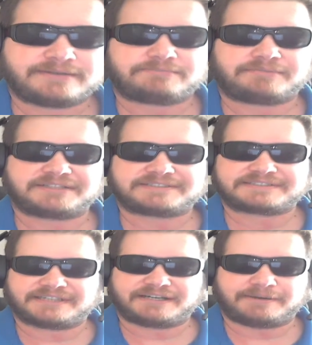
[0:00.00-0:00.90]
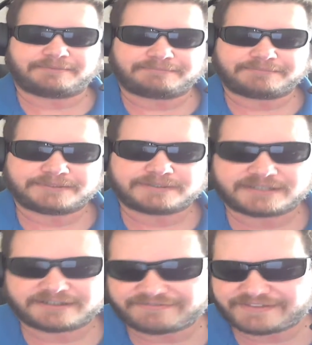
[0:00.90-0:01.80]
plus a
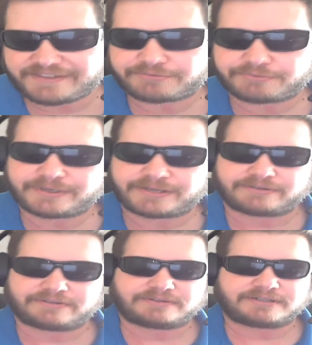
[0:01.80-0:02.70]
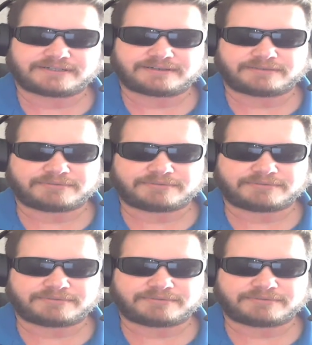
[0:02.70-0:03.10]
V3 or I